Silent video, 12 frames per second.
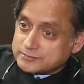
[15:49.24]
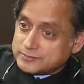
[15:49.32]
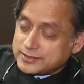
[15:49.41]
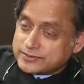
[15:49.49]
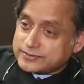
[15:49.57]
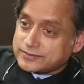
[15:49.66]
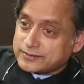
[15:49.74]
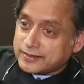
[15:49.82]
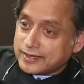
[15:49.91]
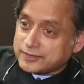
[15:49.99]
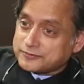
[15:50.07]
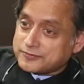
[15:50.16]
myth
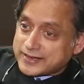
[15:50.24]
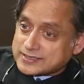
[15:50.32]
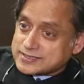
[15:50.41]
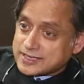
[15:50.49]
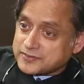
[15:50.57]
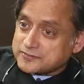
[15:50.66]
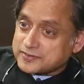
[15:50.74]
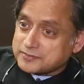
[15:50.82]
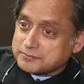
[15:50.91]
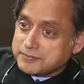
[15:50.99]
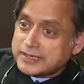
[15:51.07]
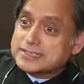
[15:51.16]
and fact have
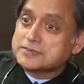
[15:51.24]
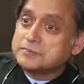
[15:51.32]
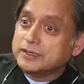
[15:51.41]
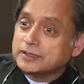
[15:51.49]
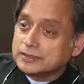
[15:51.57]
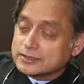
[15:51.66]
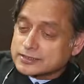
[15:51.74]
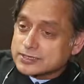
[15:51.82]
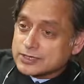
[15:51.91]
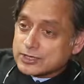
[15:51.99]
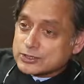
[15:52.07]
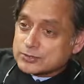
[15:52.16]
intermingled
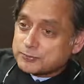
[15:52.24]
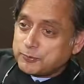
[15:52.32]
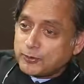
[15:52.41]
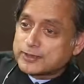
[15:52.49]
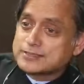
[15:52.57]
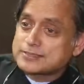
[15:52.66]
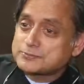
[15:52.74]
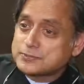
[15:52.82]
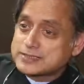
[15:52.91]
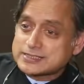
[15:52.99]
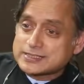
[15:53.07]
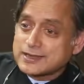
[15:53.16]
to a point
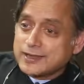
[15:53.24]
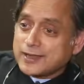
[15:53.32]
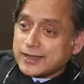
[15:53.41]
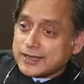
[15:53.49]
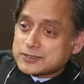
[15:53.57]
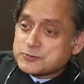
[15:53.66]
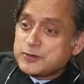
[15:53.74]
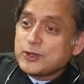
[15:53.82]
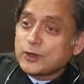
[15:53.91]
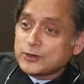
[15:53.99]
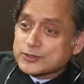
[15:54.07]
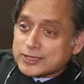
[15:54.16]
which is
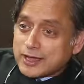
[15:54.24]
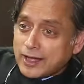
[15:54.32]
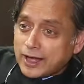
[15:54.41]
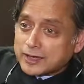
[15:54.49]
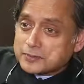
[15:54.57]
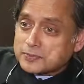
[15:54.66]
beyond our